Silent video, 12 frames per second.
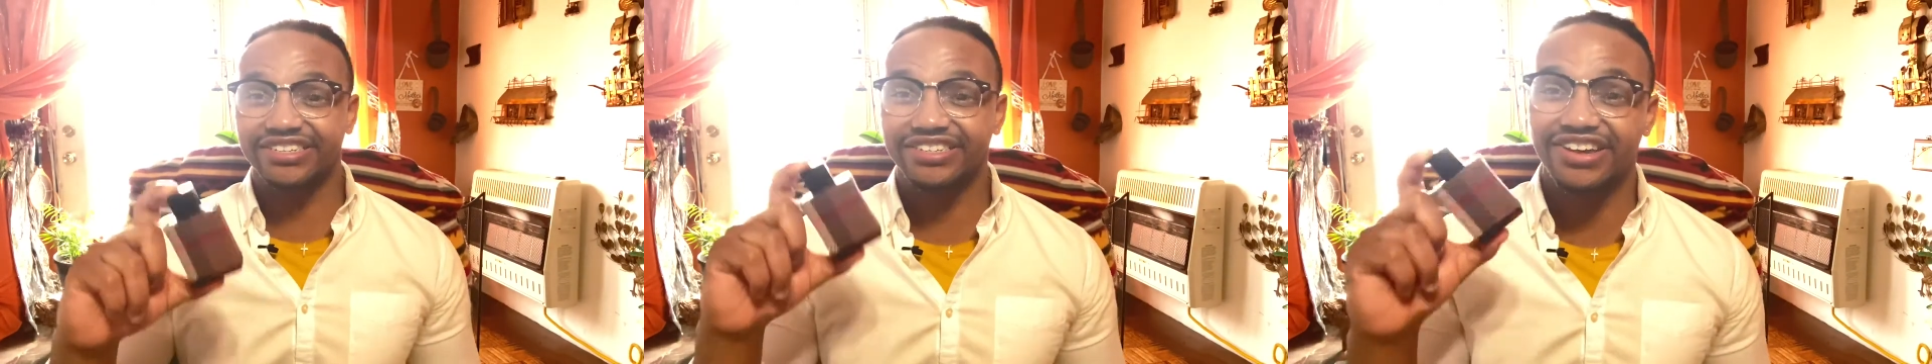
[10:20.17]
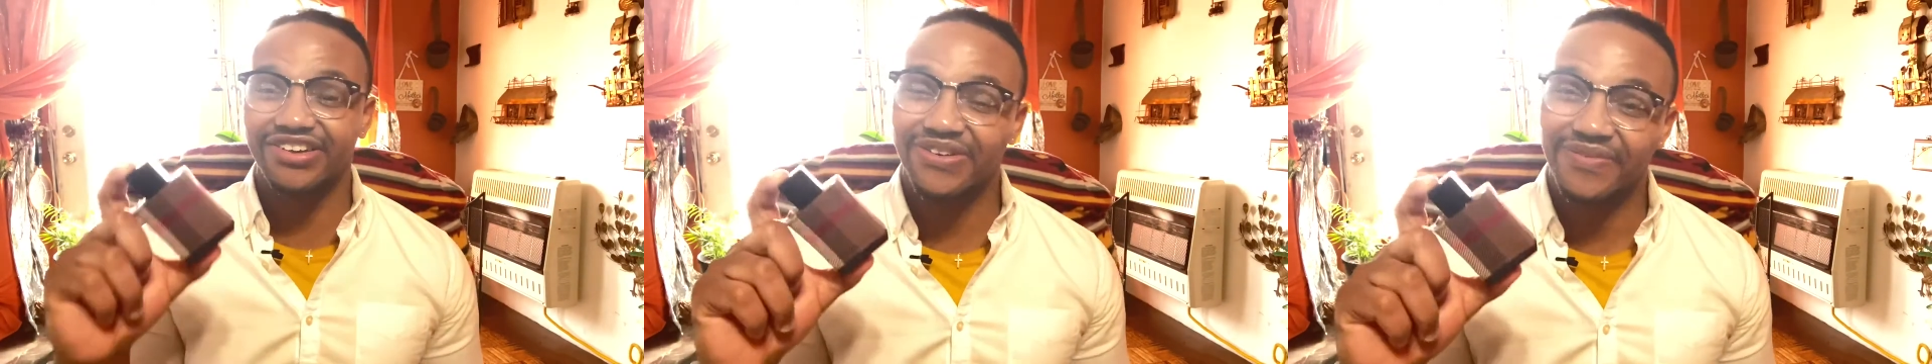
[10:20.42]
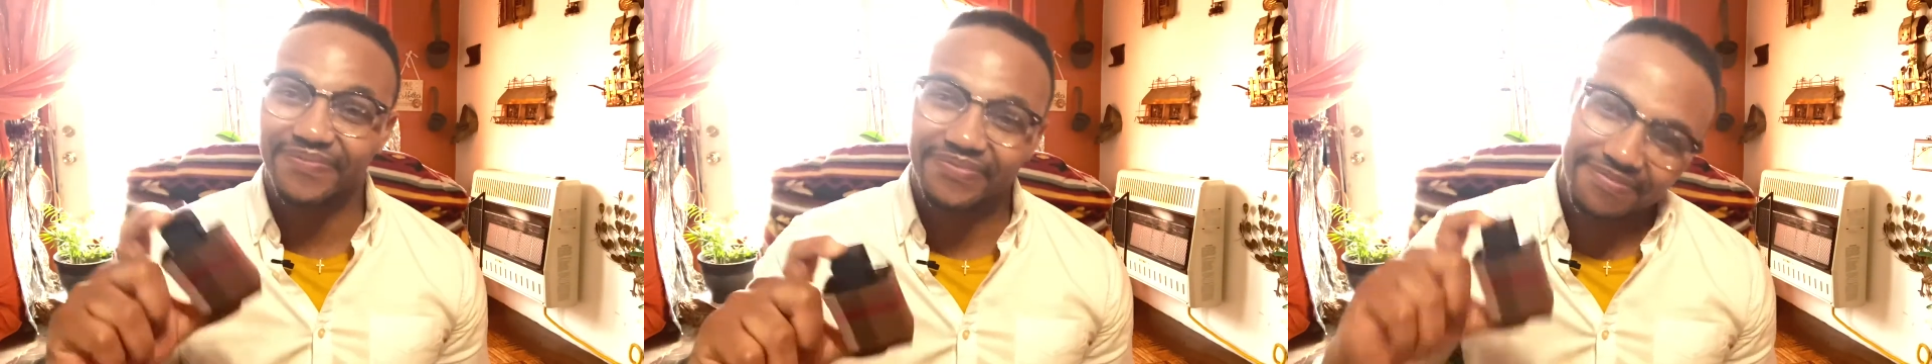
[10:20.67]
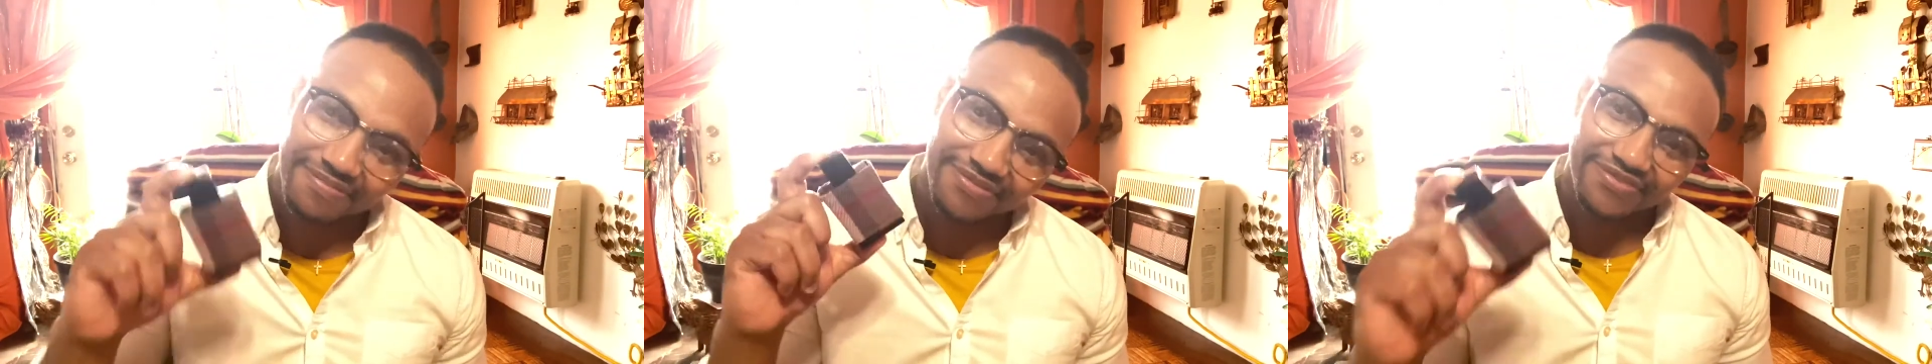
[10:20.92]
So
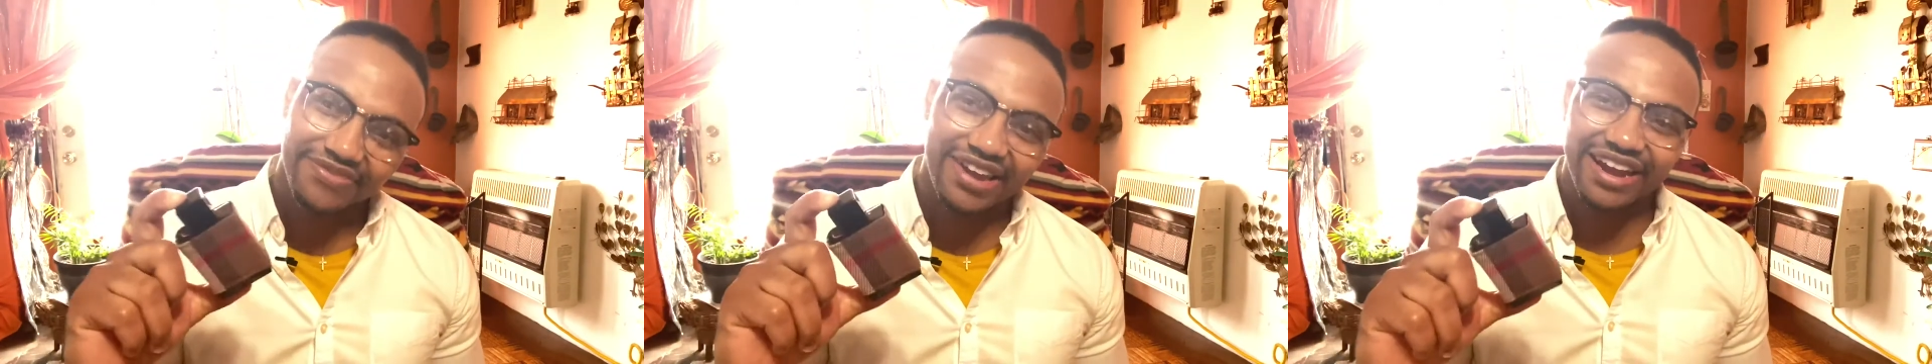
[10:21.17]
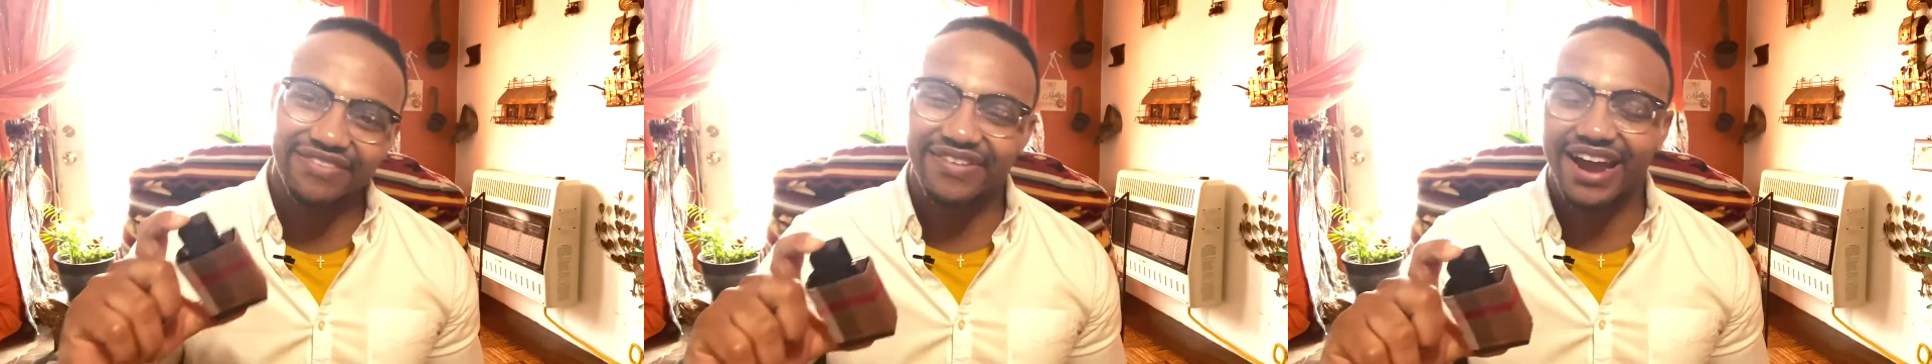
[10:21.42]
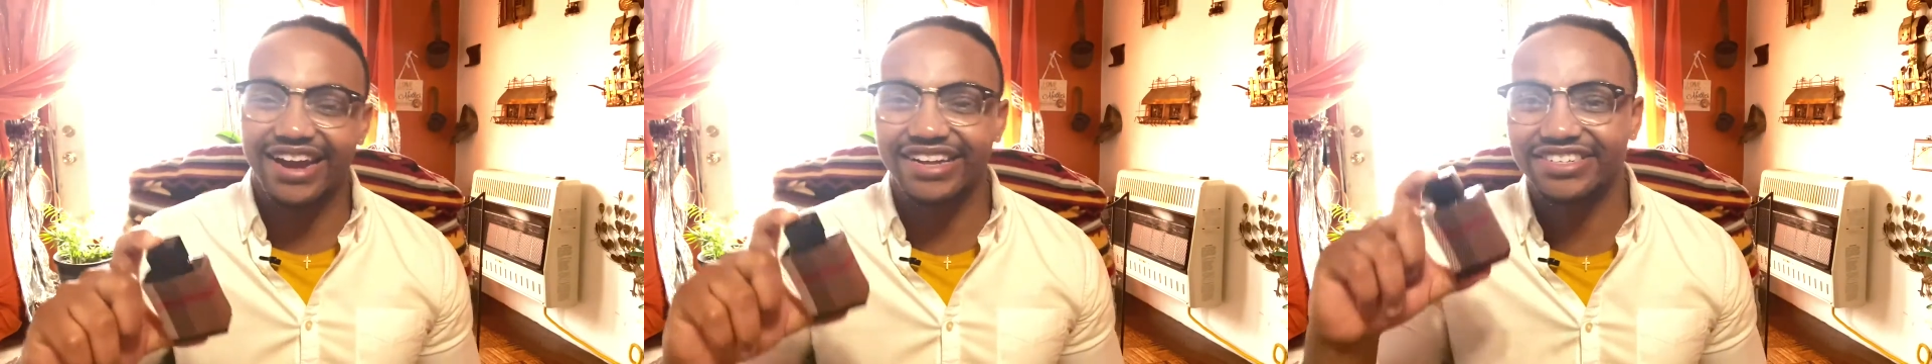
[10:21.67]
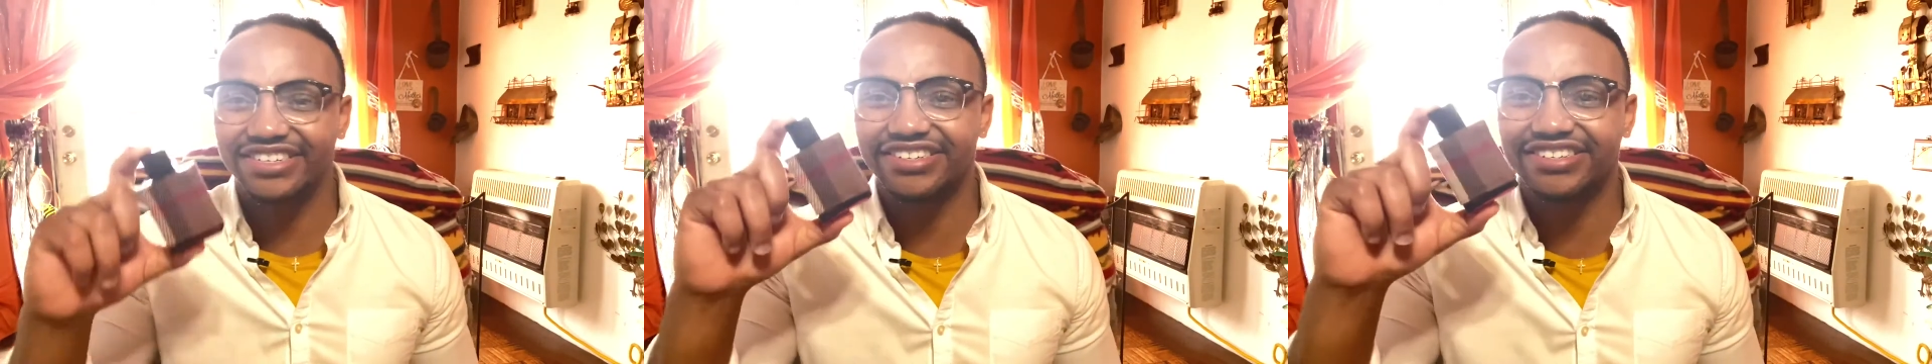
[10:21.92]
take
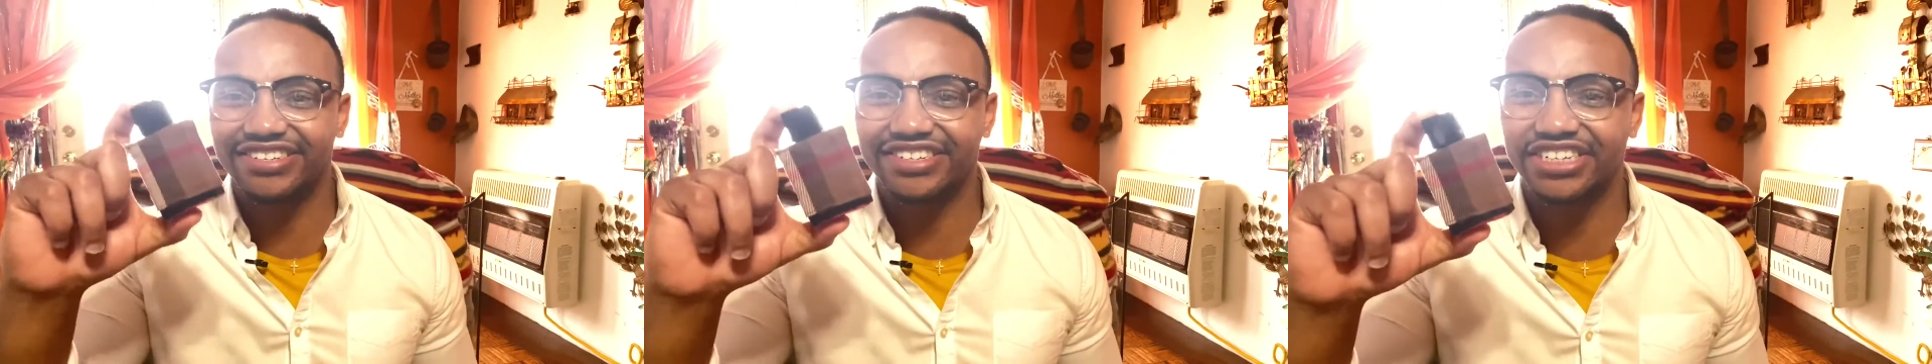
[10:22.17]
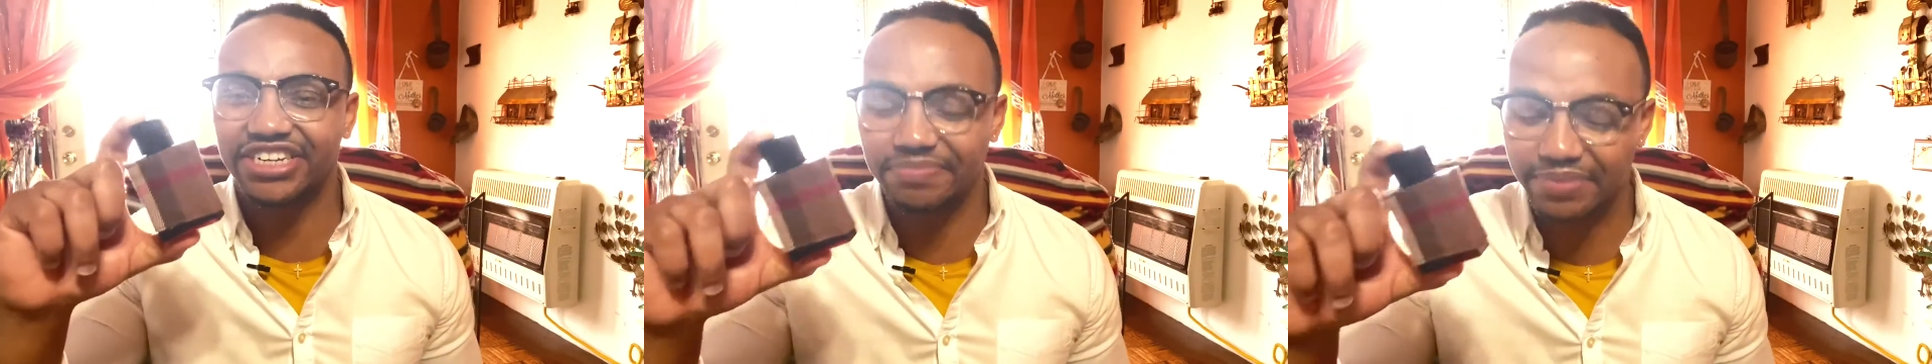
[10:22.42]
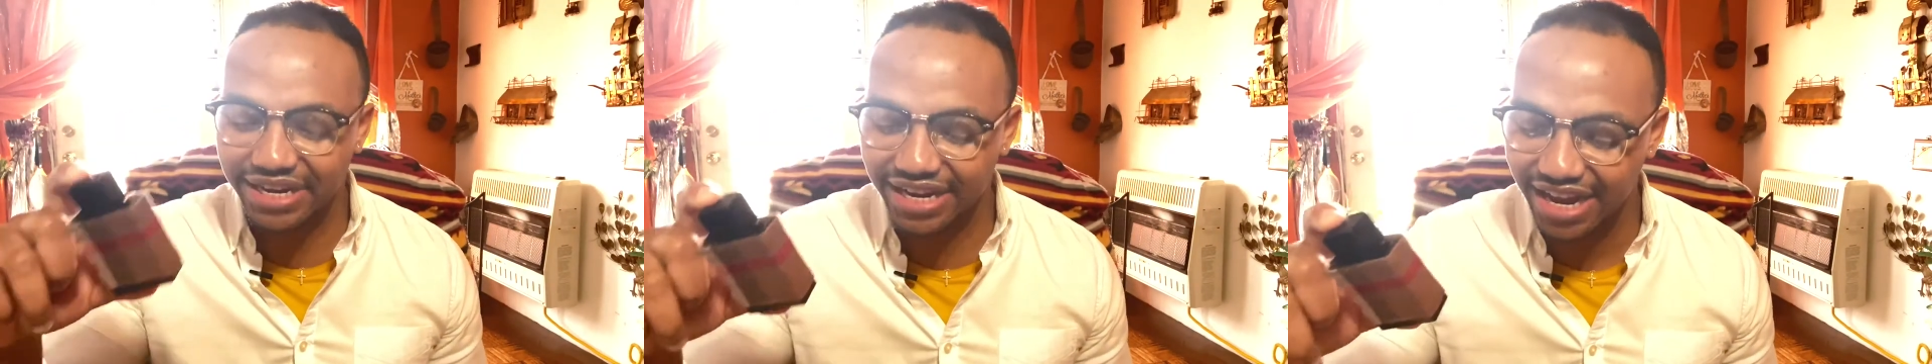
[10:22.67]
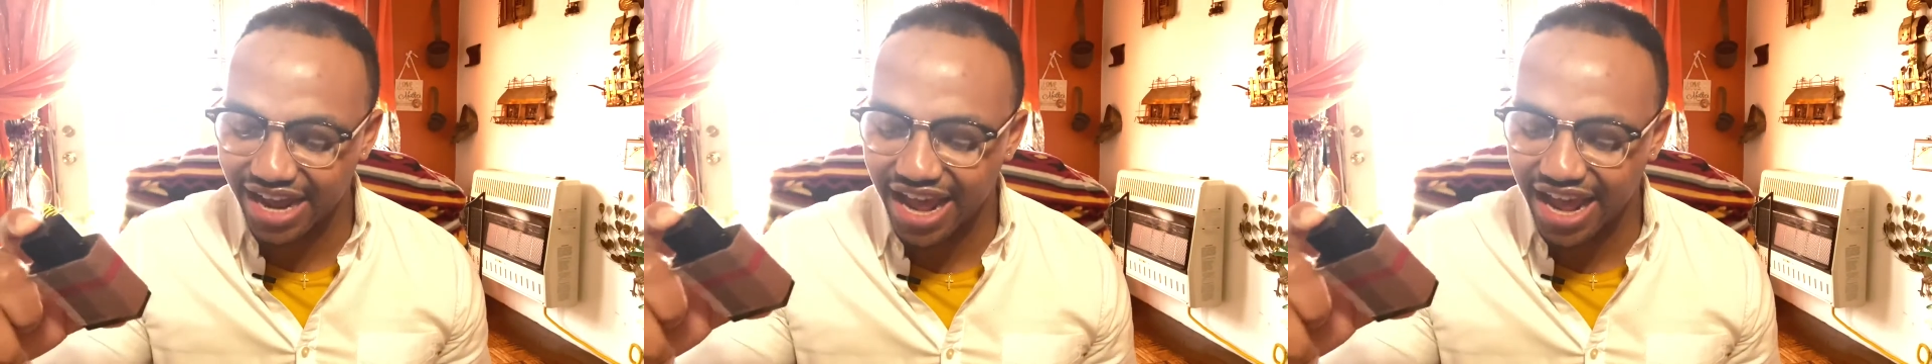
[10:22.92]
advantage. It's a cheapie.